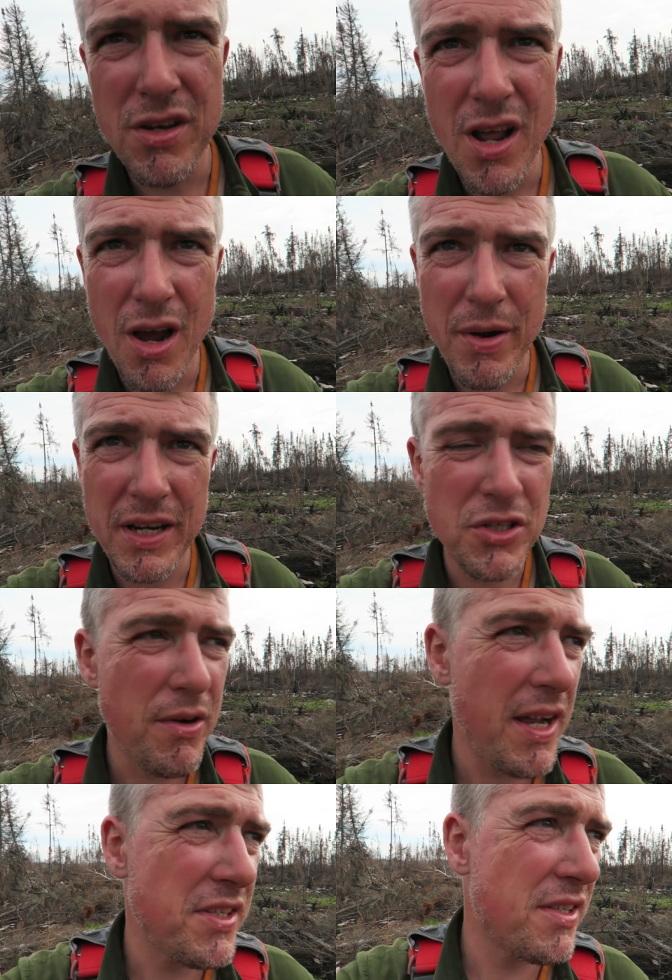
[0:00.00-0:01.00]
no
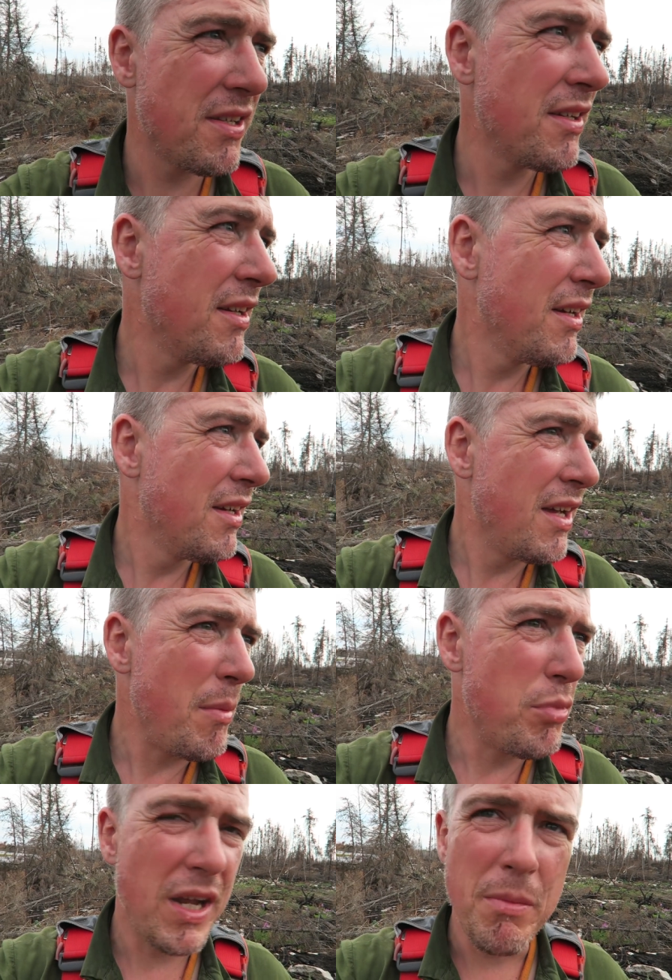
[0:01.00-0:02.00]
interest
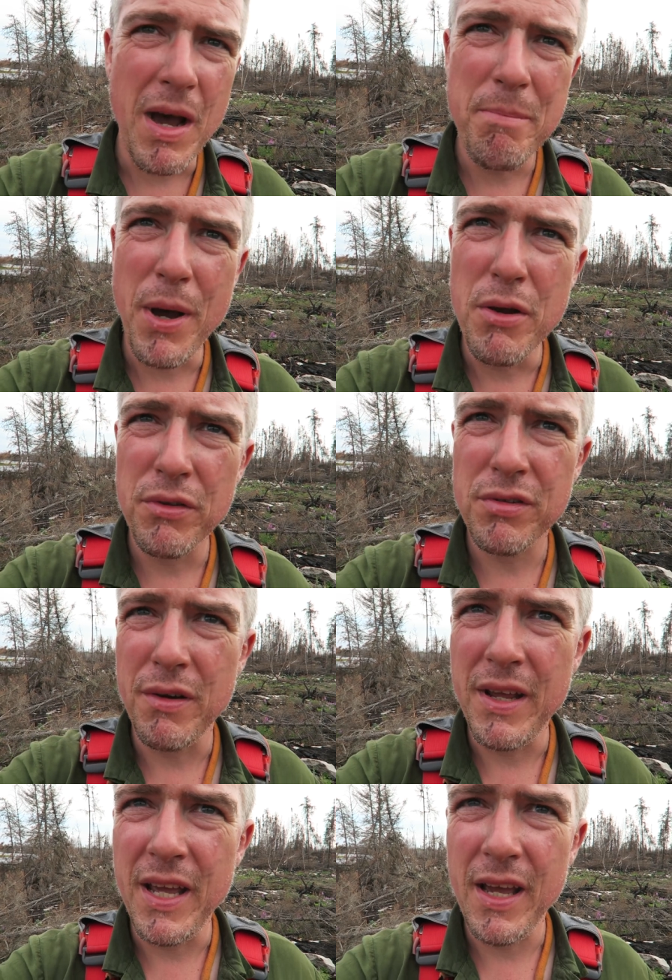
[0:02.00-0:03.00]
in bringing my boat
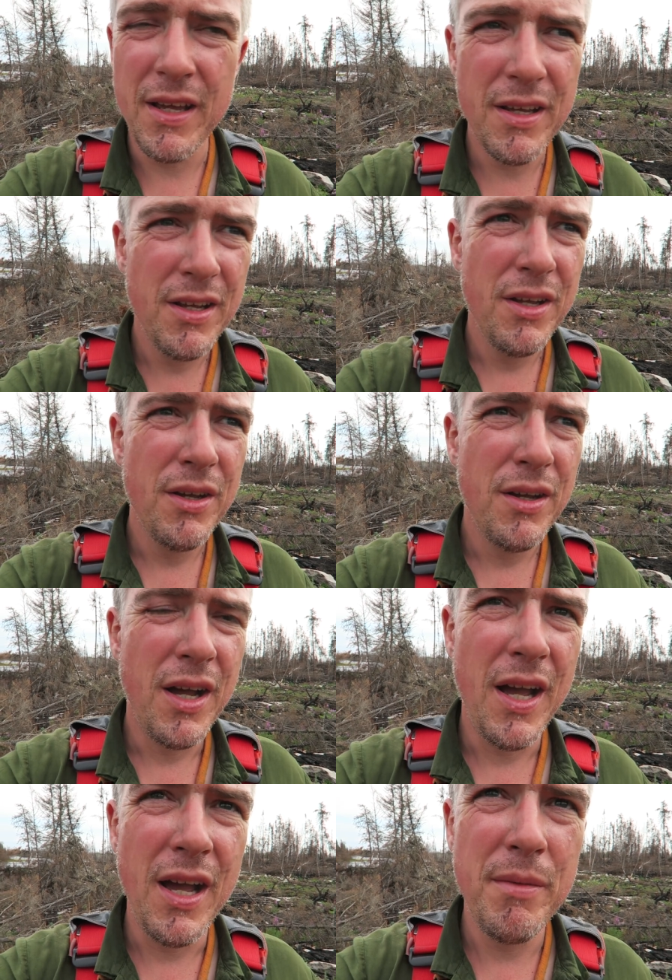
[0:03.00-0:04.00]
through here.
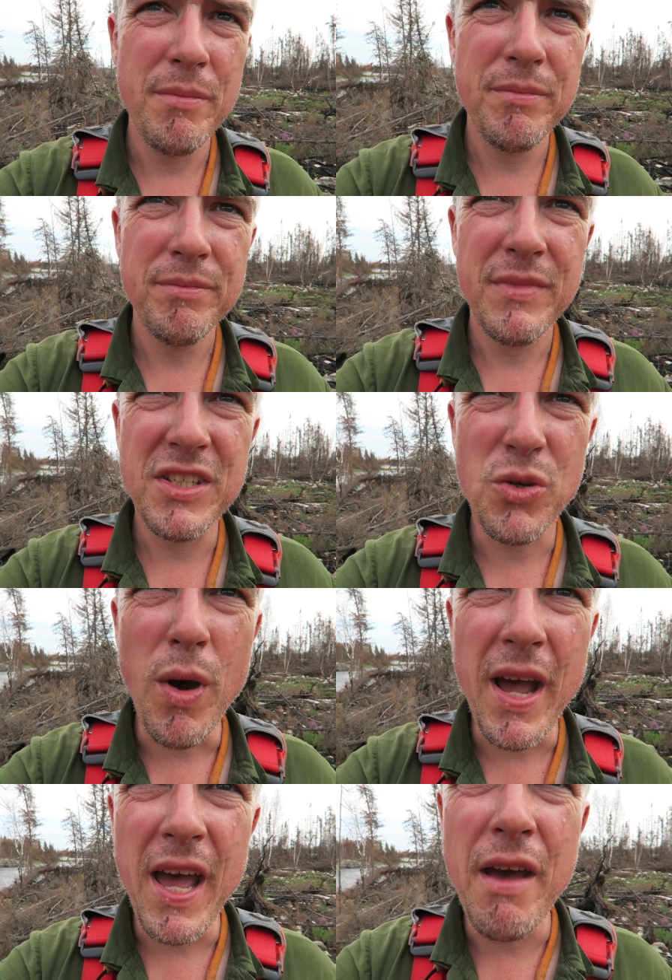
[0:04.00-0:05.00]
It's
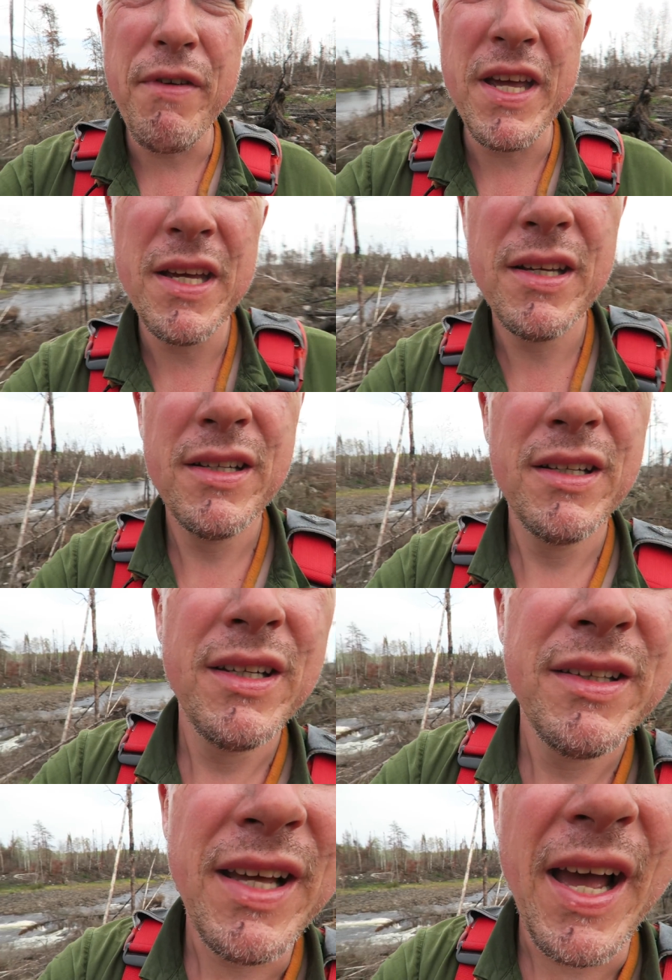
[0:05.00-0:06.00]
quite heavy,
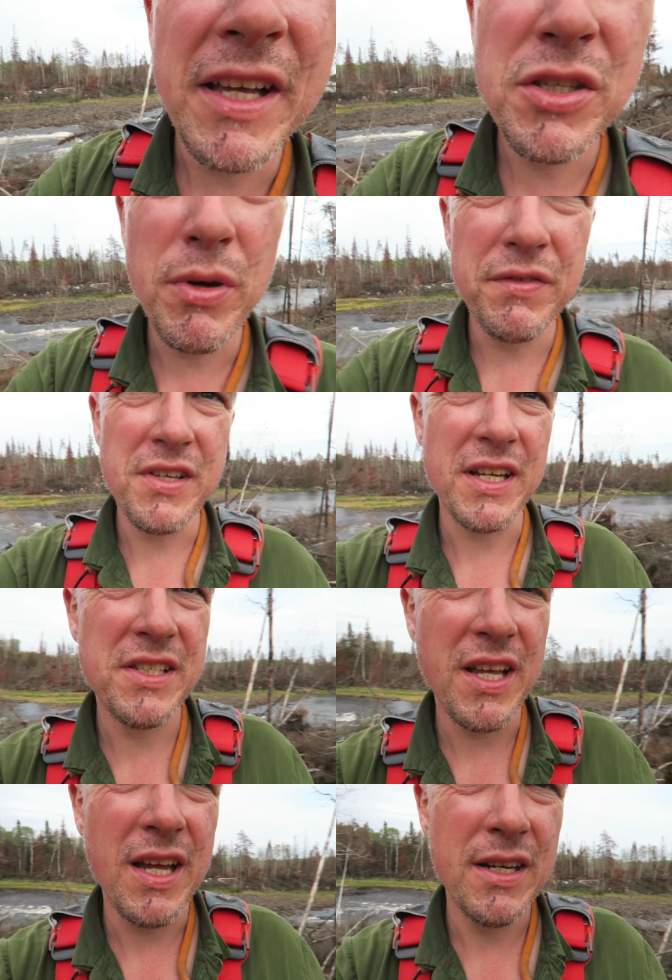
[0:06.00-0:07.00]
that Esquif
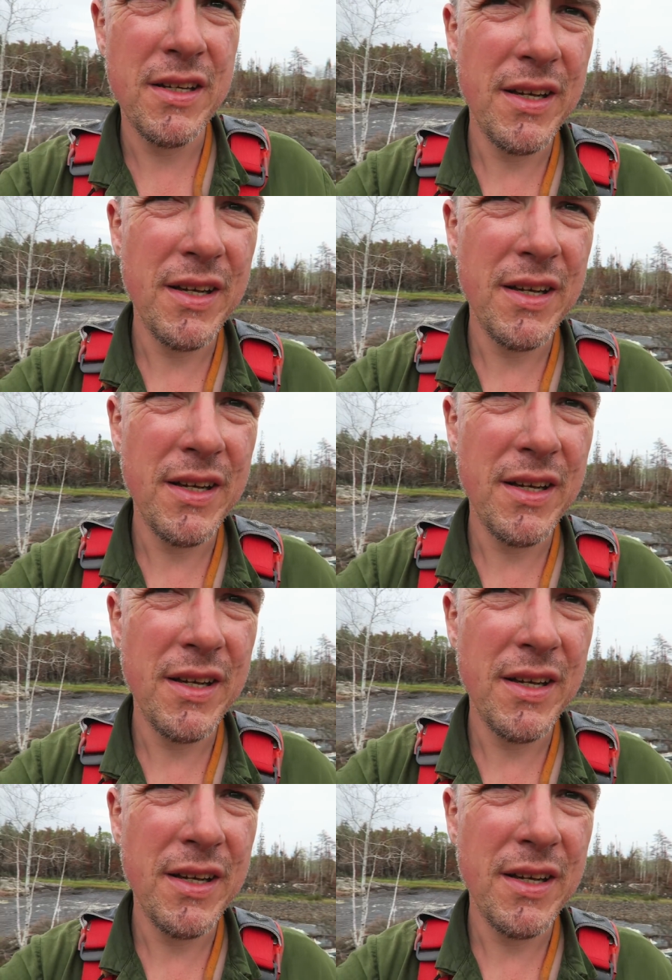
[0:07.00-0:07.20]
16,